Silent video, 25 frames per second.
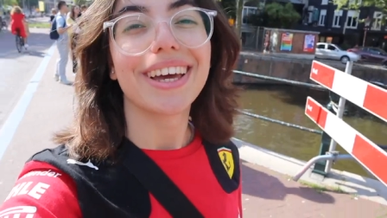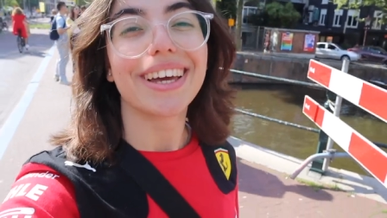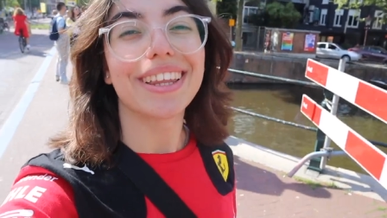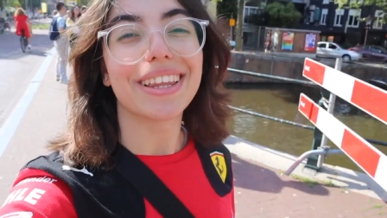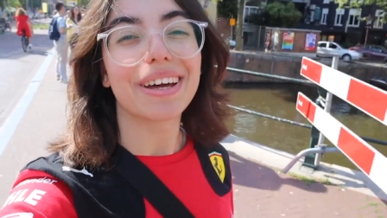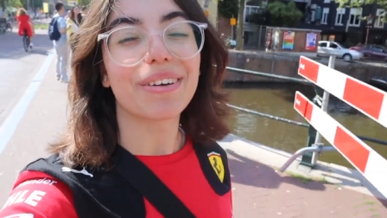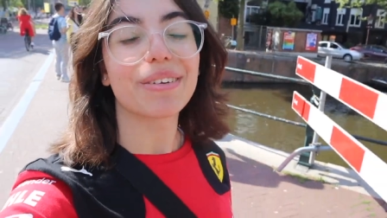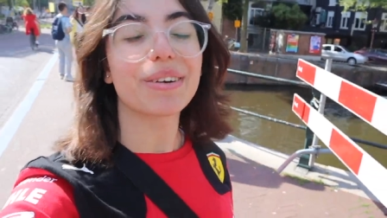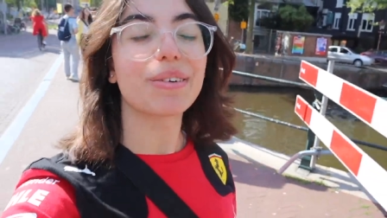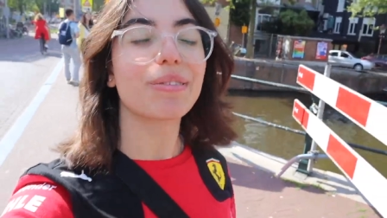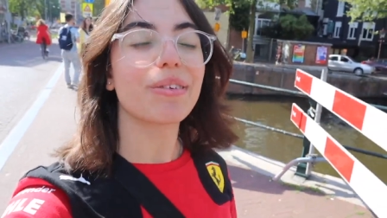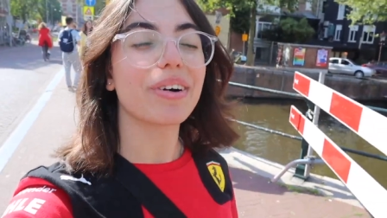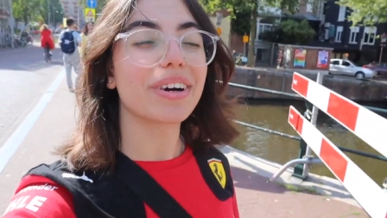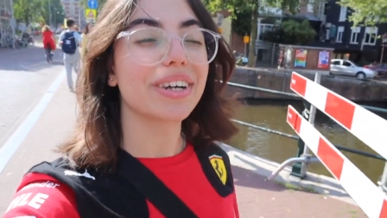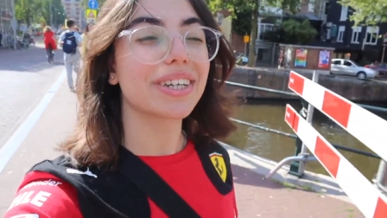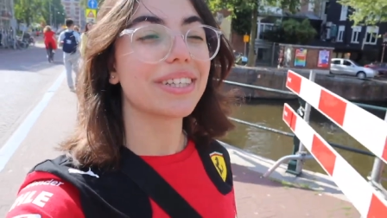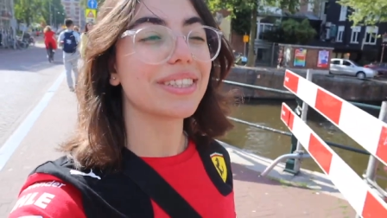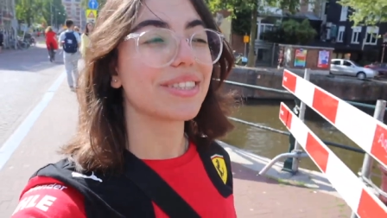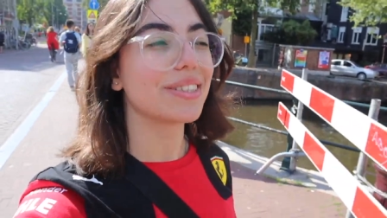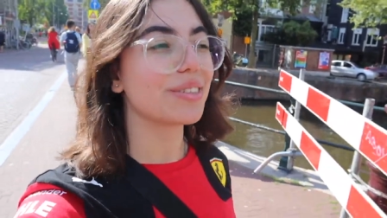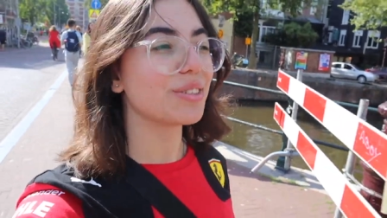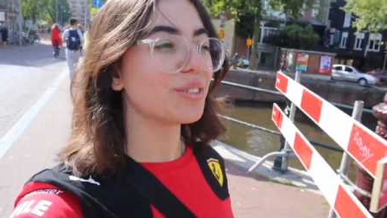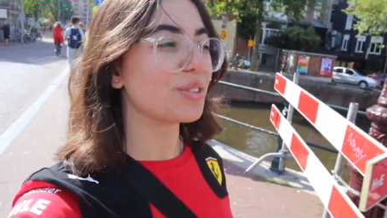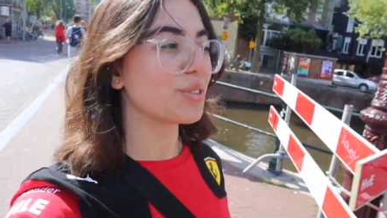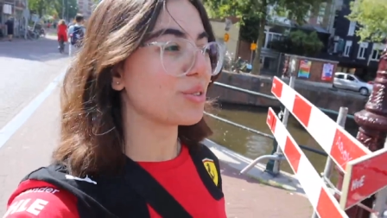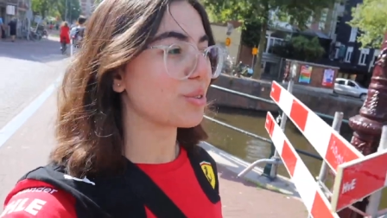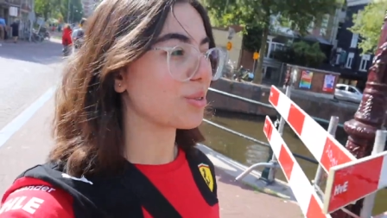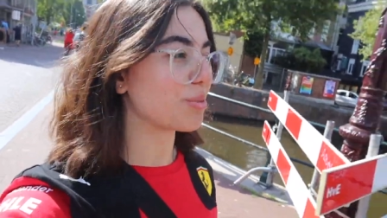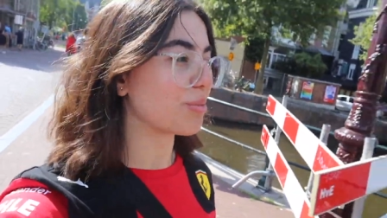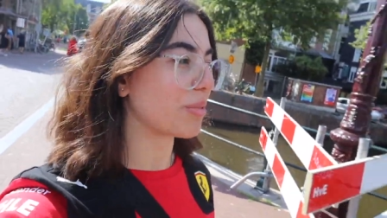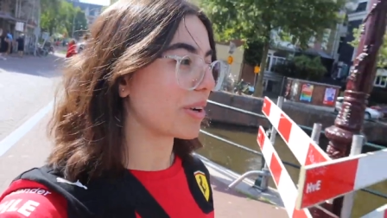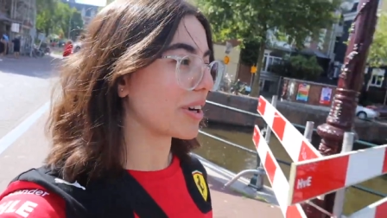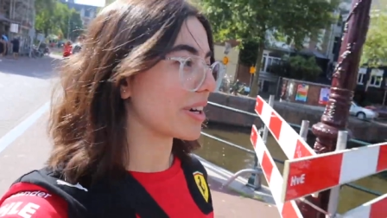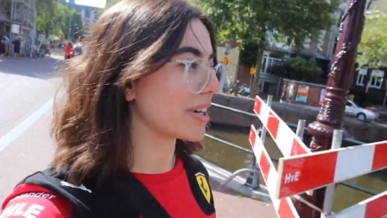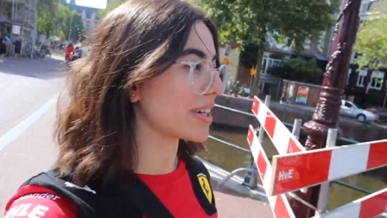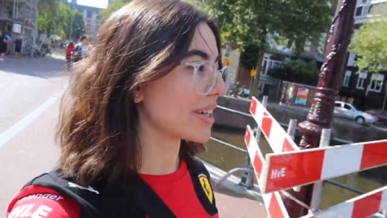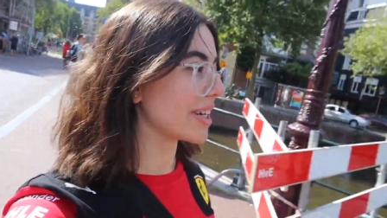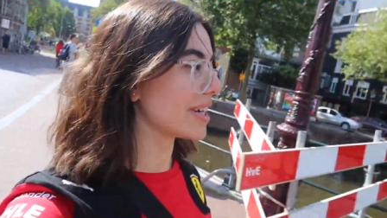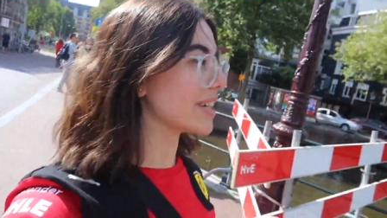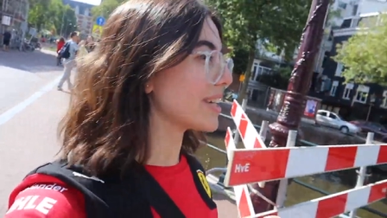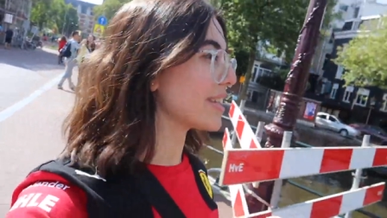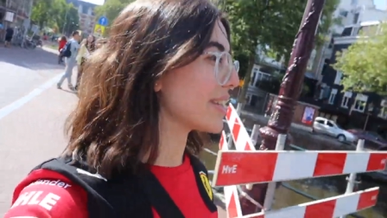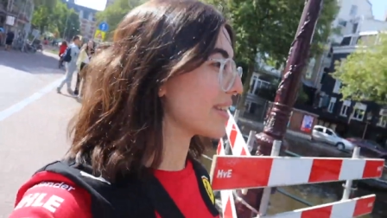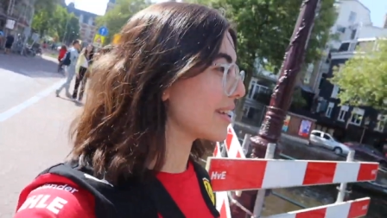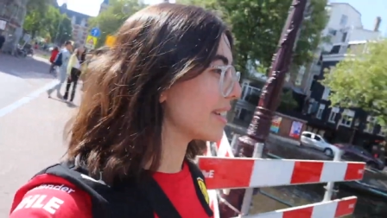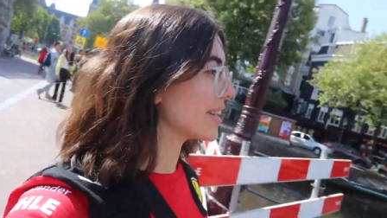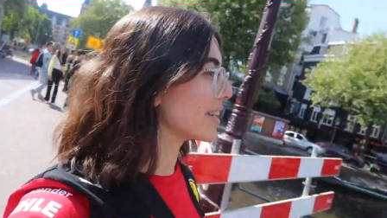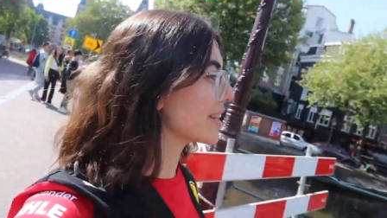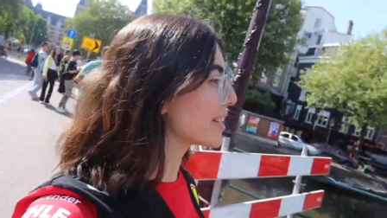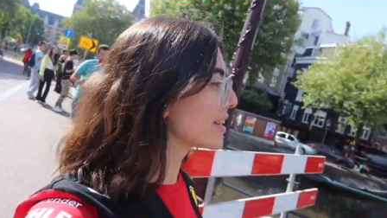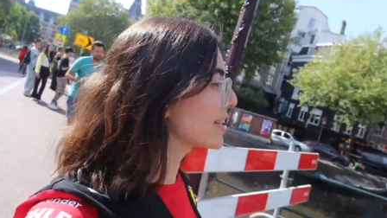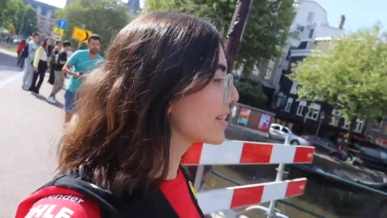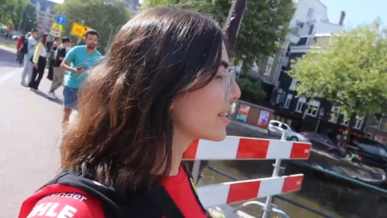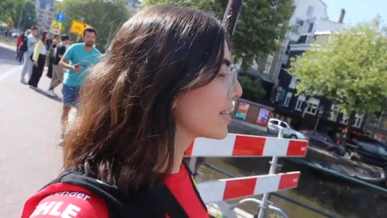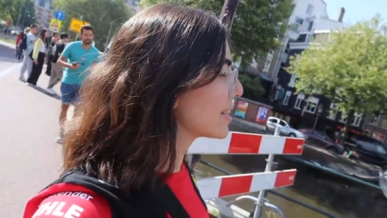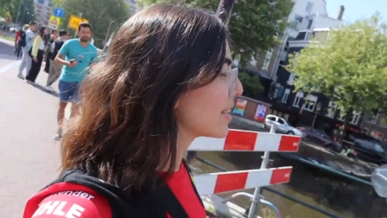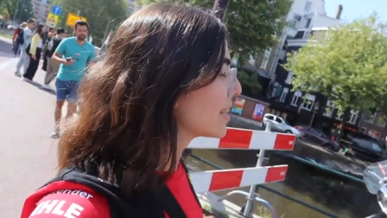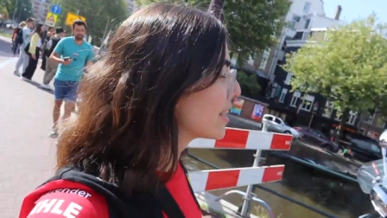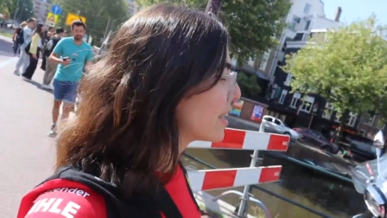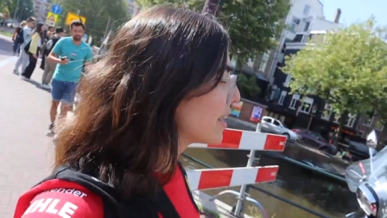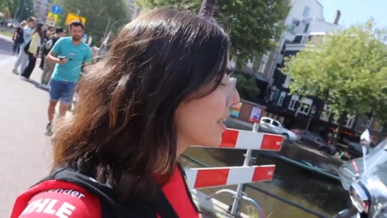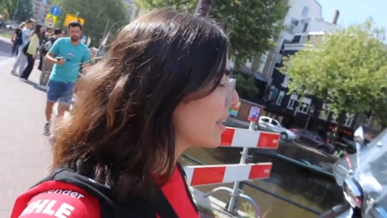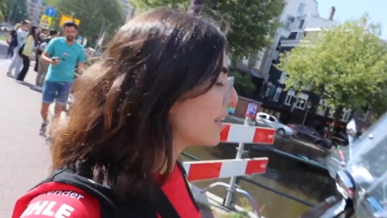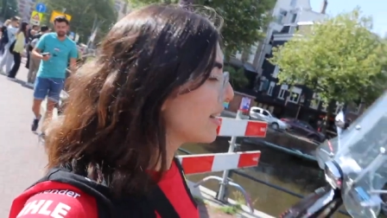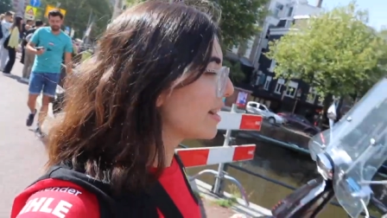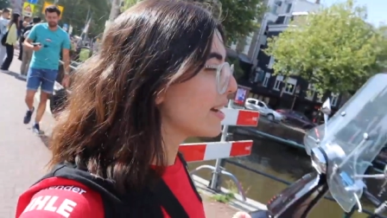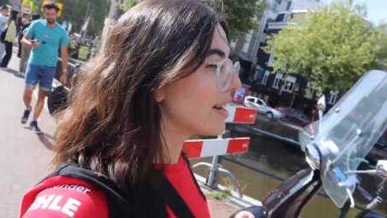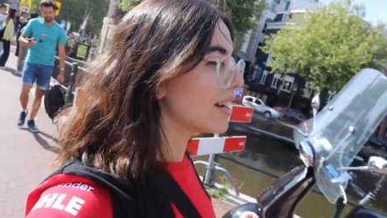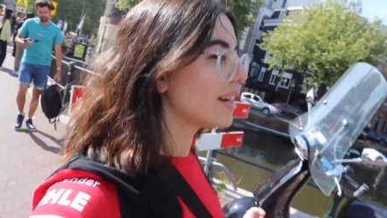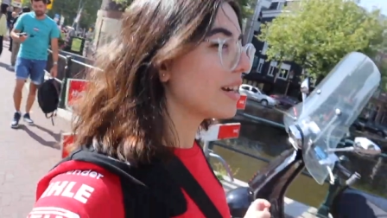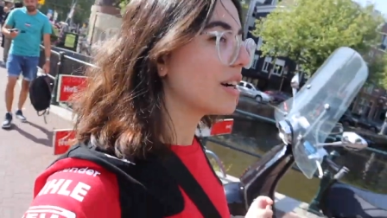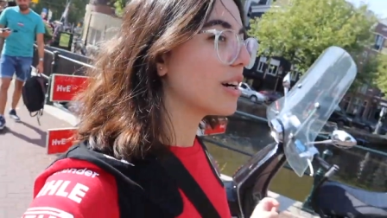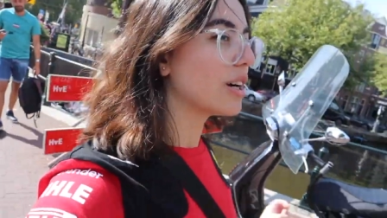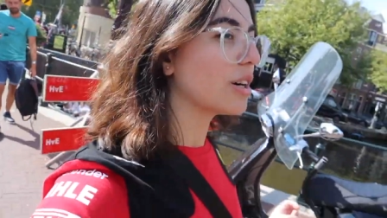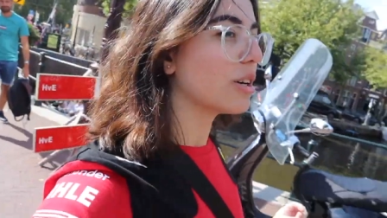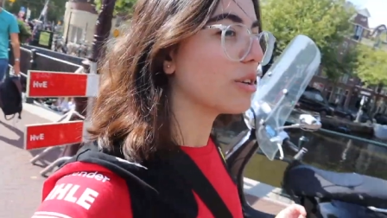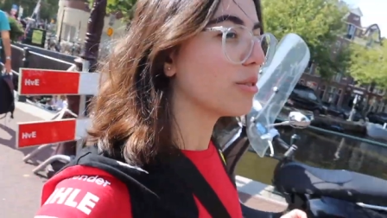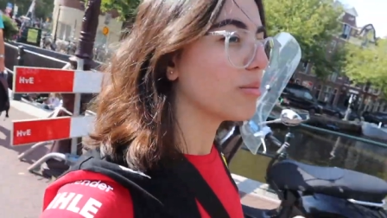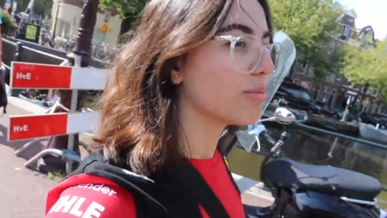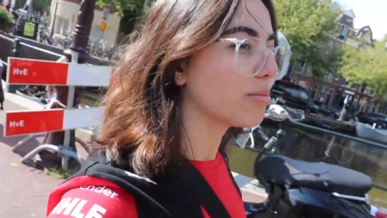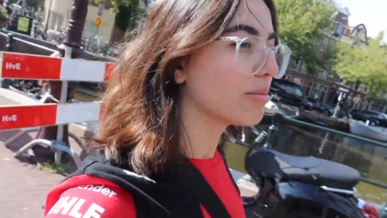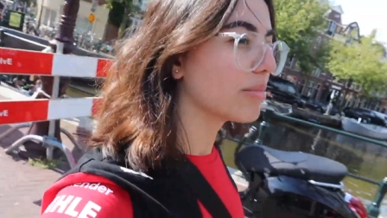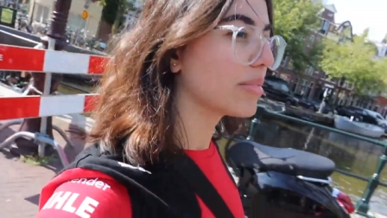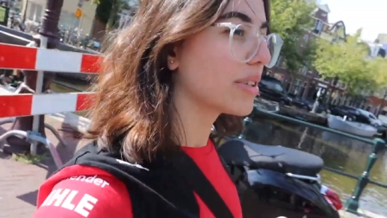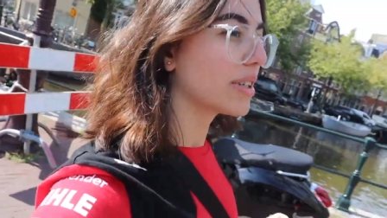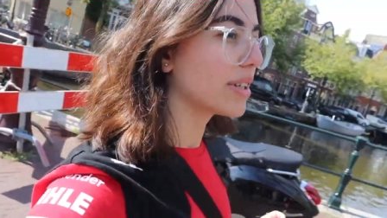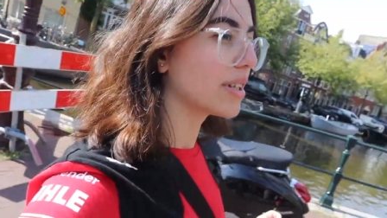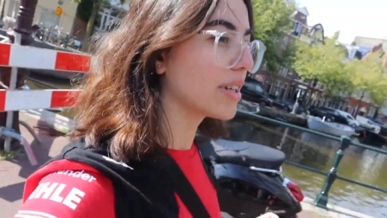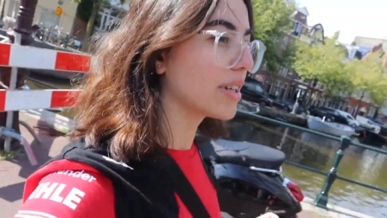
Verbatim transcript: now we're walking to Neumark, I think. Um,